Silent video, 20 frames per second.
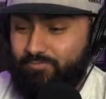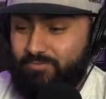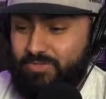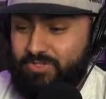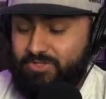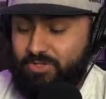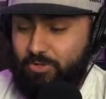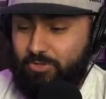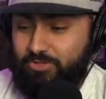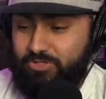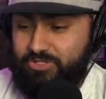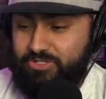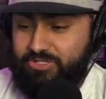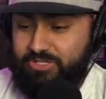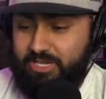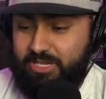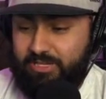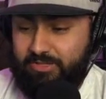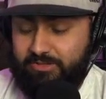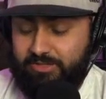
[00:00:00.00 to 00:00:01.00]
So just
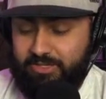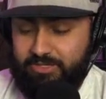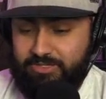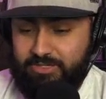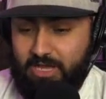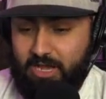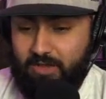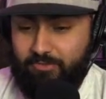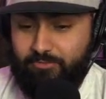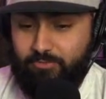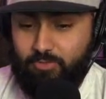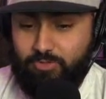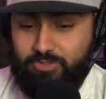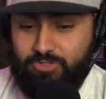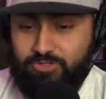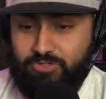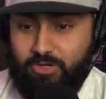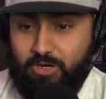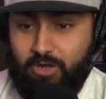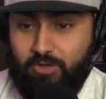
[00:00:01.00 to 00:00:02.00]
kicking things off, we'll
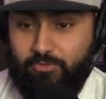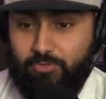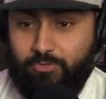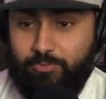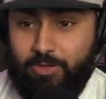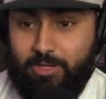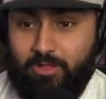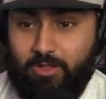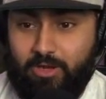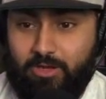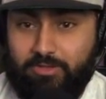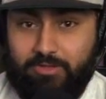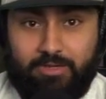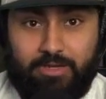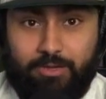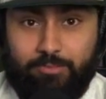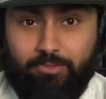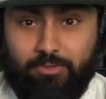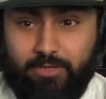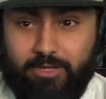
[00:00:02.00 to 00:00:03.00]
just start off with my lock of the
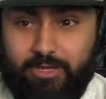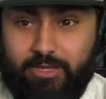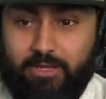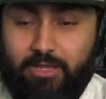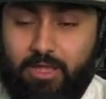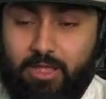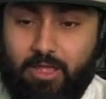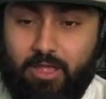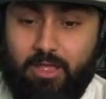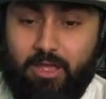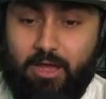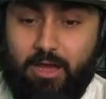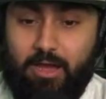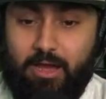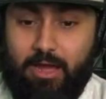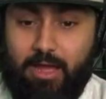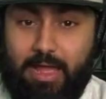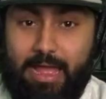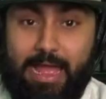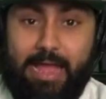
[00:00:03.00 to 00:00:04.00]
night play.
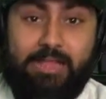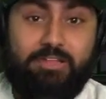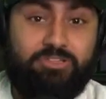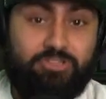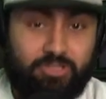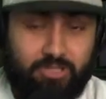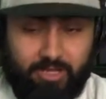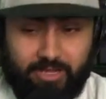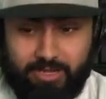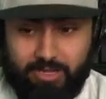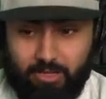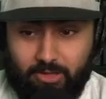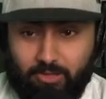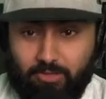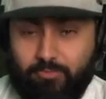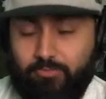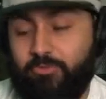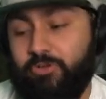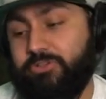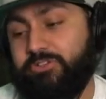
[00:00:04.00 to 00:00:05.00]
Angela
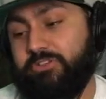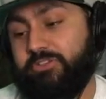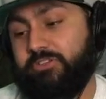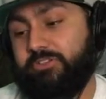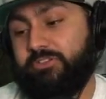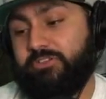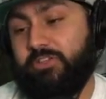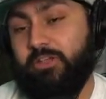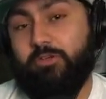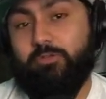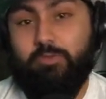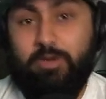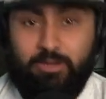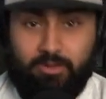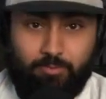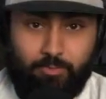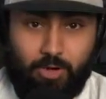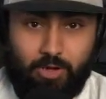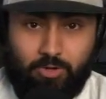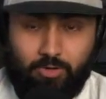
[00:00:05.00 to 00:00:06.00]
Hill versus
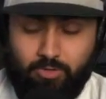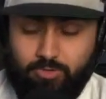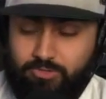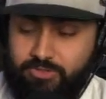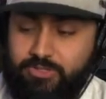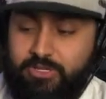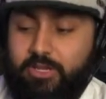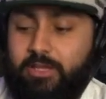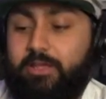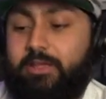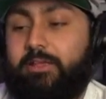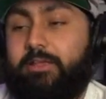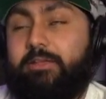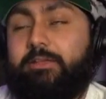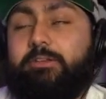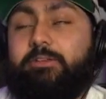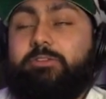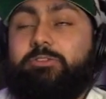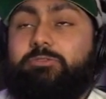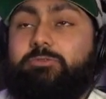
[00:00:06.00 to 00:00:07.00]
Randa Marcos.
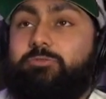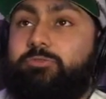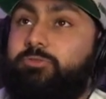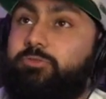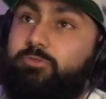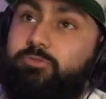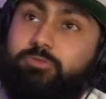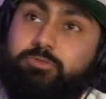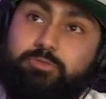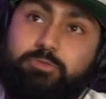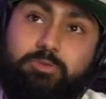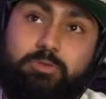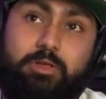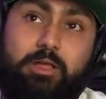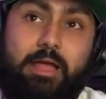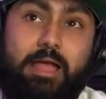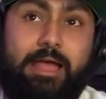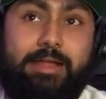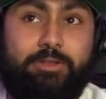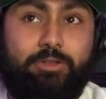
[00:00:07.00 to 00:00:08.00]
Whew.
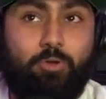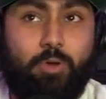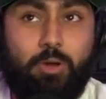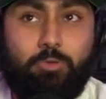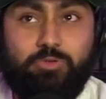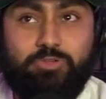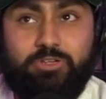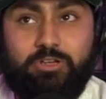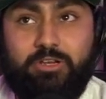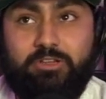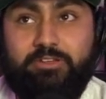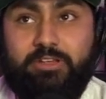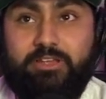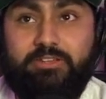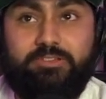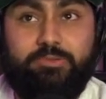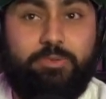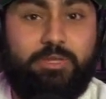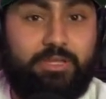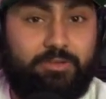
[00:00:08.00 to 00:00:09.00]
I knew I was going to take
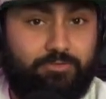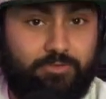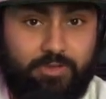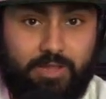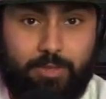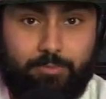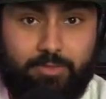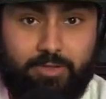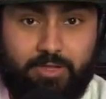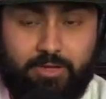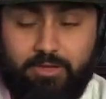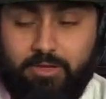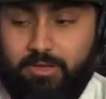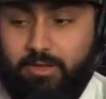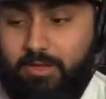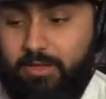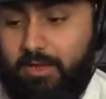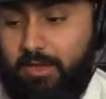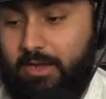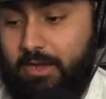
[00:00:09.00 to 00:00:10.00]
some heat for that pick,
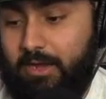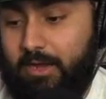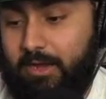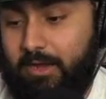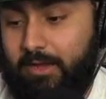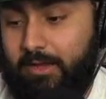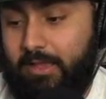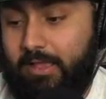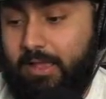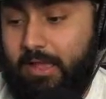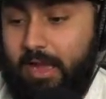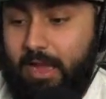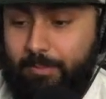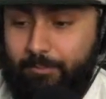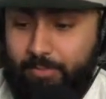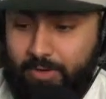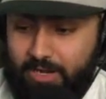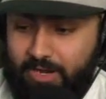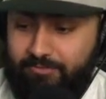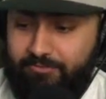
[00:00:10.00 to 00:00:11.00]

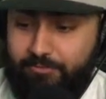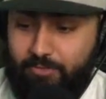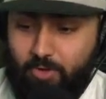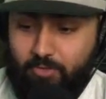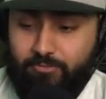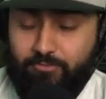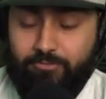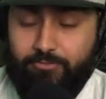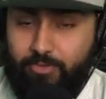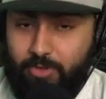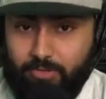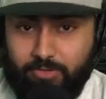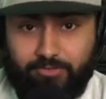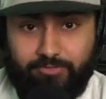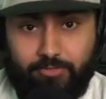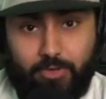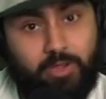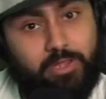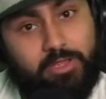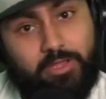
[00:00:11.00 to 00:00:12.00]
but I felt very
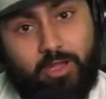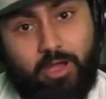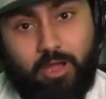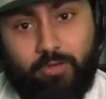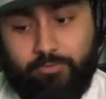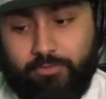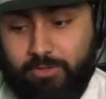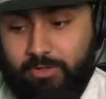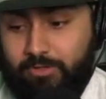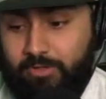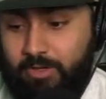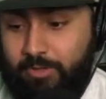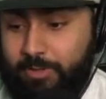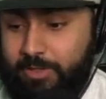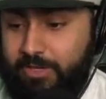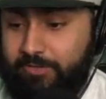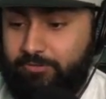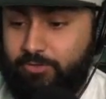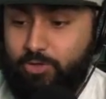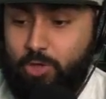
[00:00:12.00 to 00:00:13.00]
fucking confident. You know what I
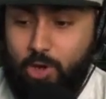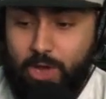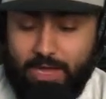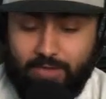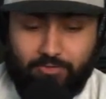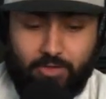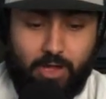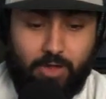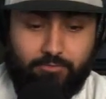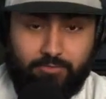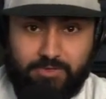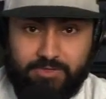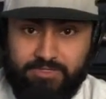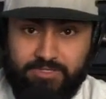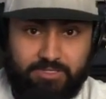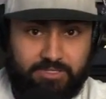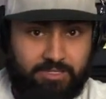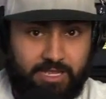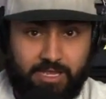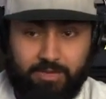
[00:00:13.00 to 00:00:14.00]
mean? If you don't have confidence
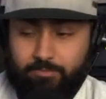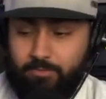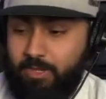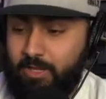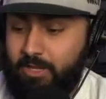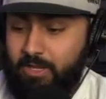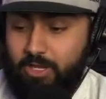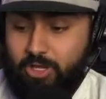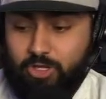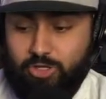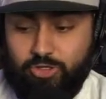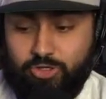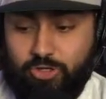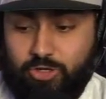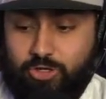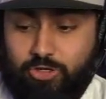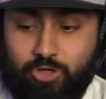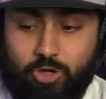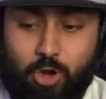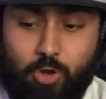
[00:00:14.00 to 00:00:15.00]
in the game,
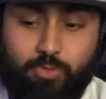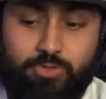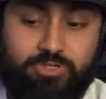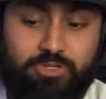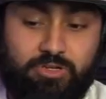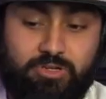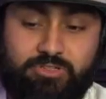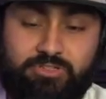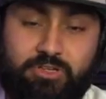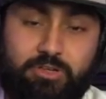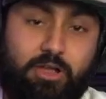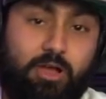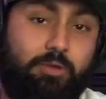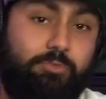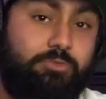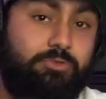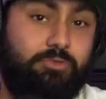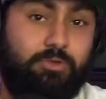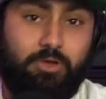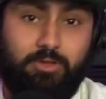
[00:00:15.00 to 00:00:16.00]
you're always going to
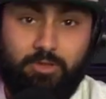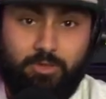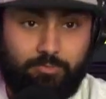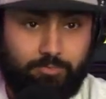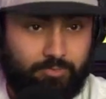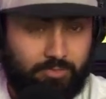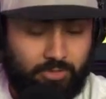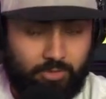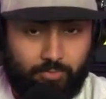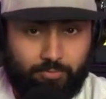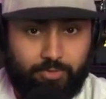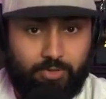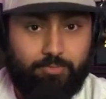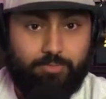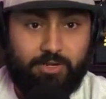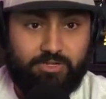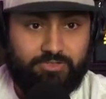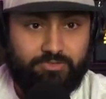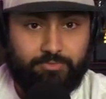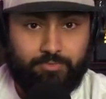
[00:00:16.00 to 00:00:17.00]
succumb to peer
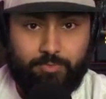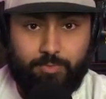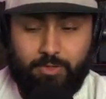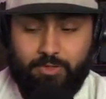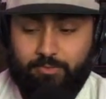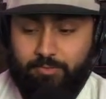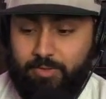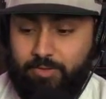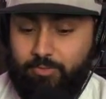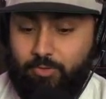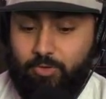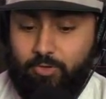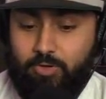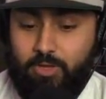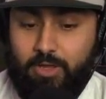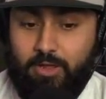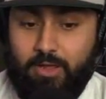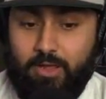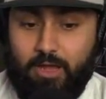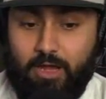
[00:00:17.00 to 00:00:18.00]
pressure from other people.
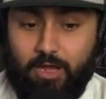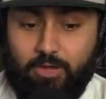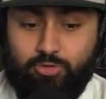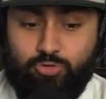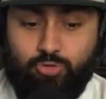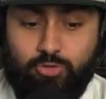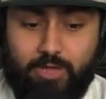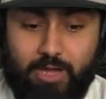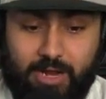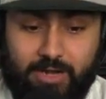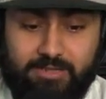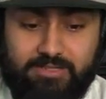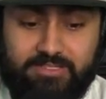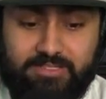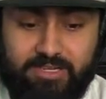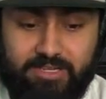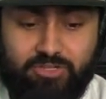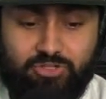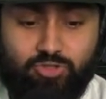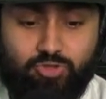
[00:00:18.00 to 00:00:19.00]
You got to
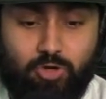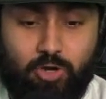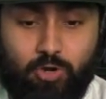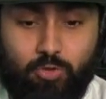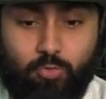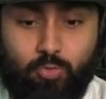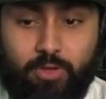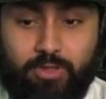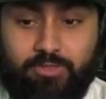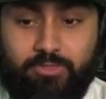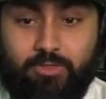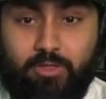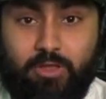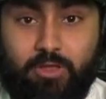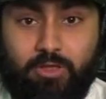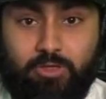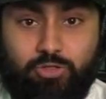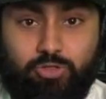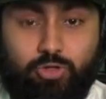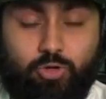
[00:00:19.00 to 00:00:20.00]
stay strong with
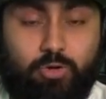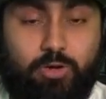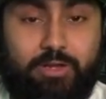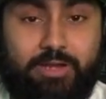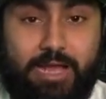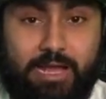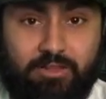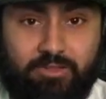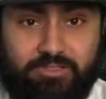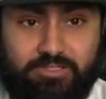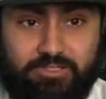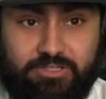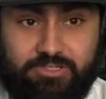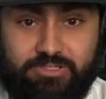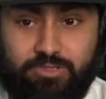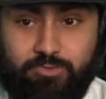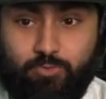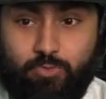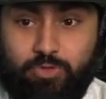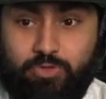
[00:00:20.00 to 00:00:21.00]
your
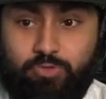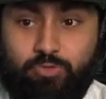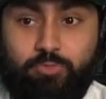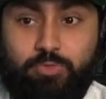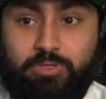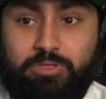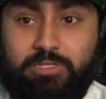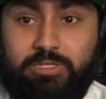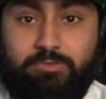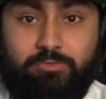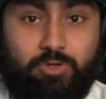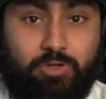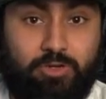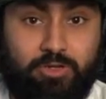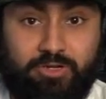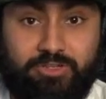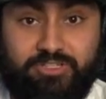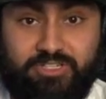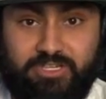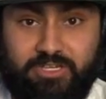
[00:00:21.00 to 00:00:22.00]
analysis and what you believe you're
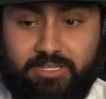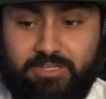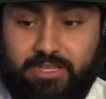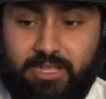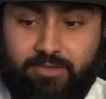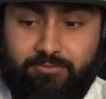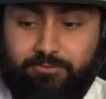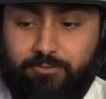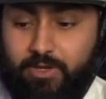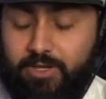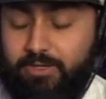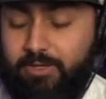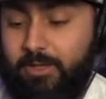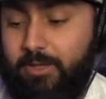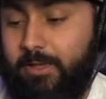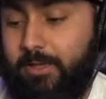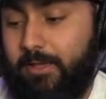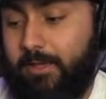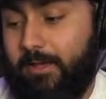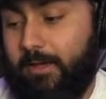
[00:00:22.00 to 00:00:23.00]
going to see in that fight.
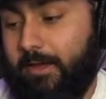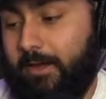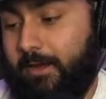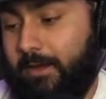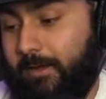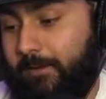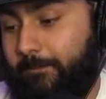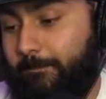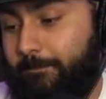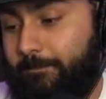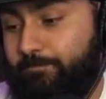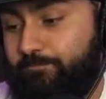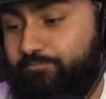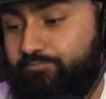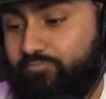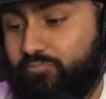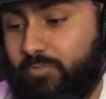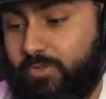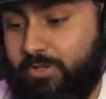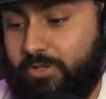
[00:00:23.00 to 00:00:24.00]

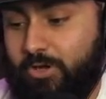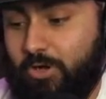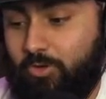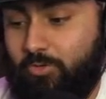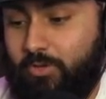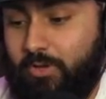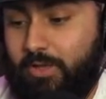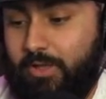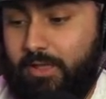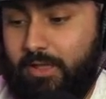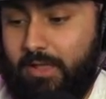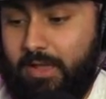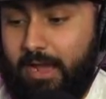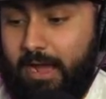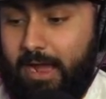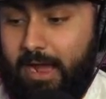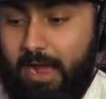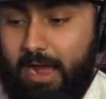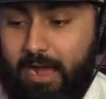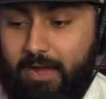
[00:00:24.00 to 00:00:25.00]

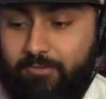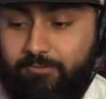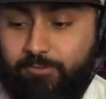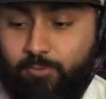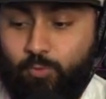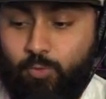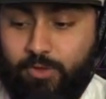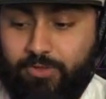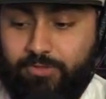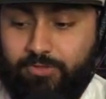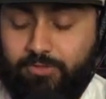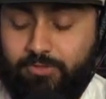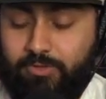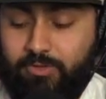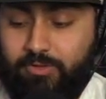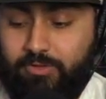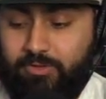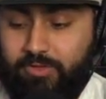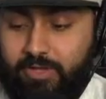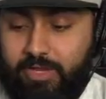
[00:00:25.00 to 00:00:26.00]
With
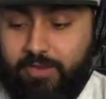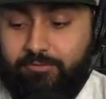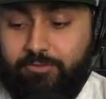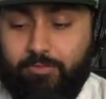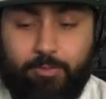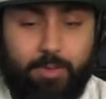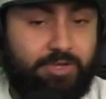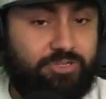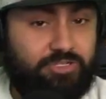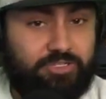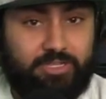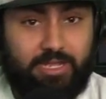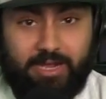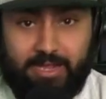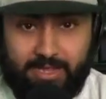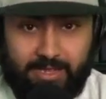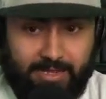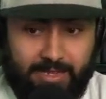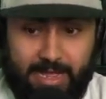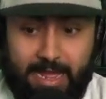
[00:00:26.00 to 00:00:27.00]
the information
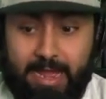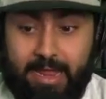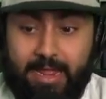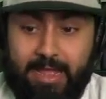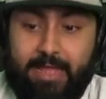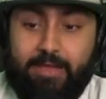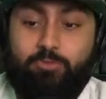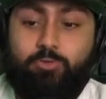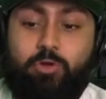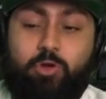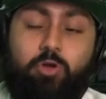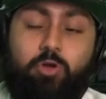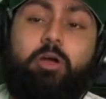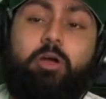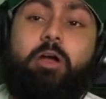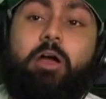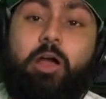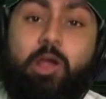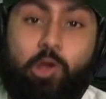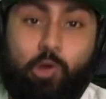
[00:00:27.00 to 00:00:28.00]
that I had
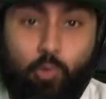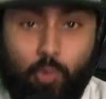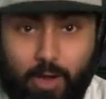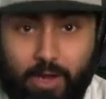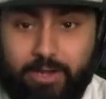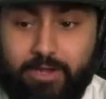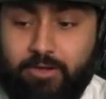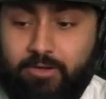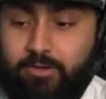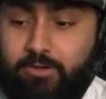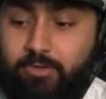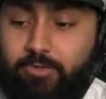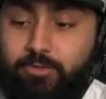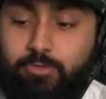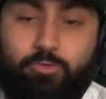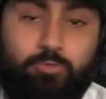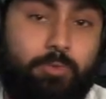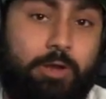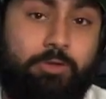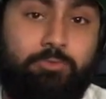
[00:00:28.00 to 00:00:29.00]
acquired
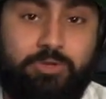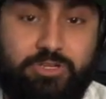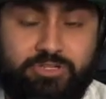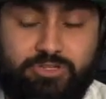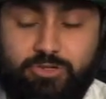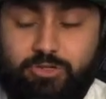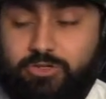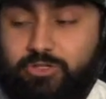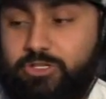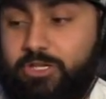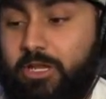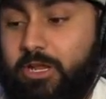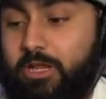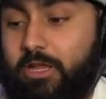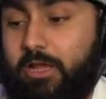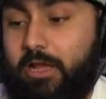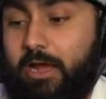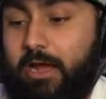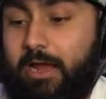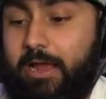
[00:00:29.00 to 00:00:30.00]
through my research,
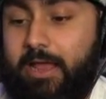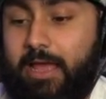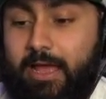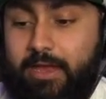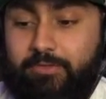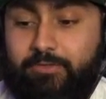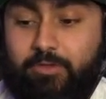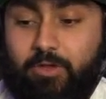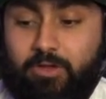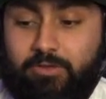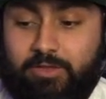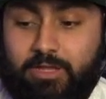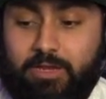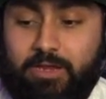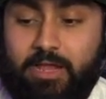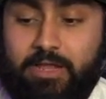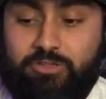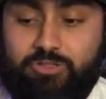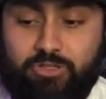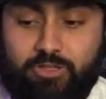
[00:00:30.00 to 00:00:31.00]
I had thought that
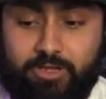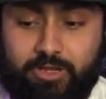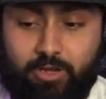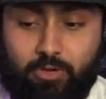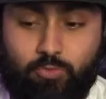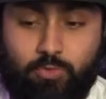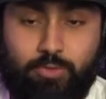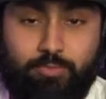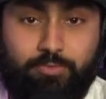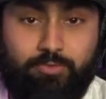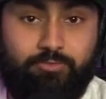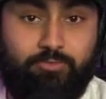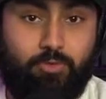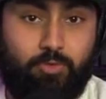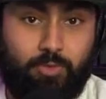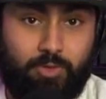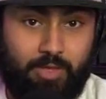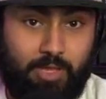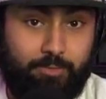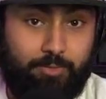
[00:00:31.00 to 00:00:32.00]
Angela Hill would
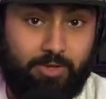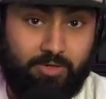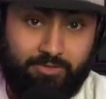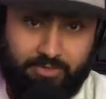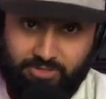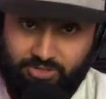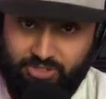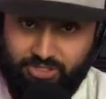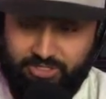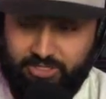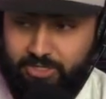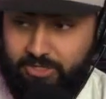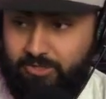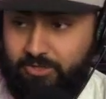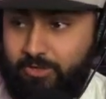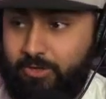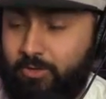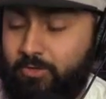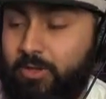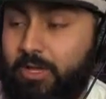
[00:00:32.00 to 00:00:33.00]
perform a lot better than she did.
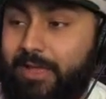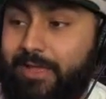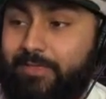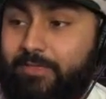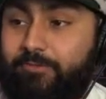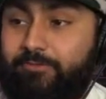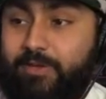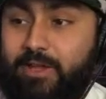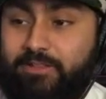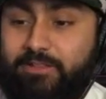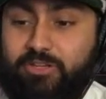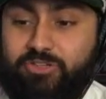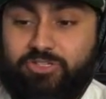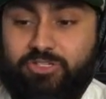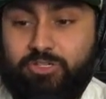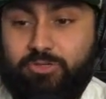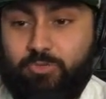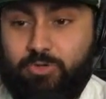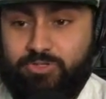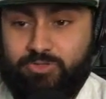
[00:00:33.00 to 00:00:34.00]
You know, the fact that
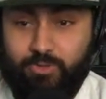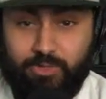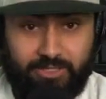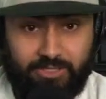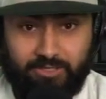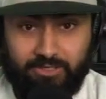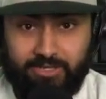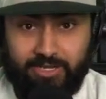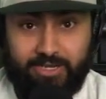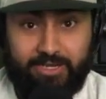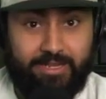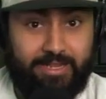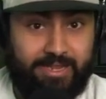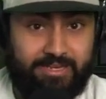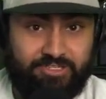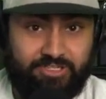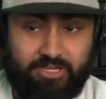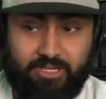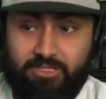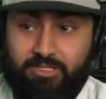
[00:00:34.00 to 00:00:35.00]
she was willingly
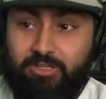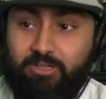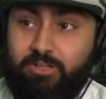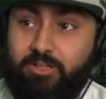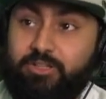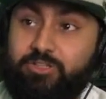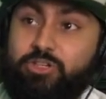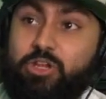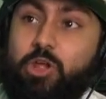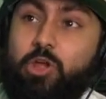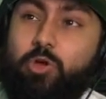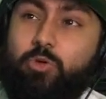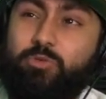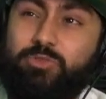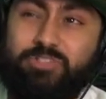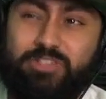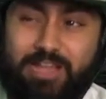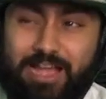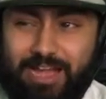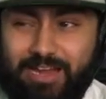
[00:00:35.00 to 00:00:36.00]
engaging in the clinch
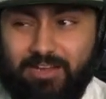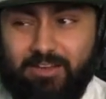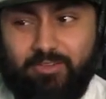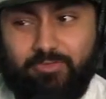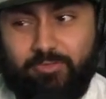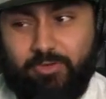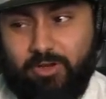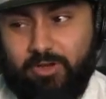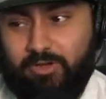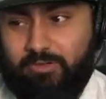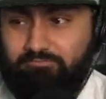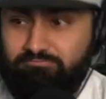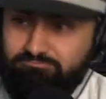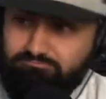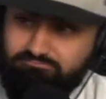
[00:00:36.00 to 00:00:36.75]
was kind of a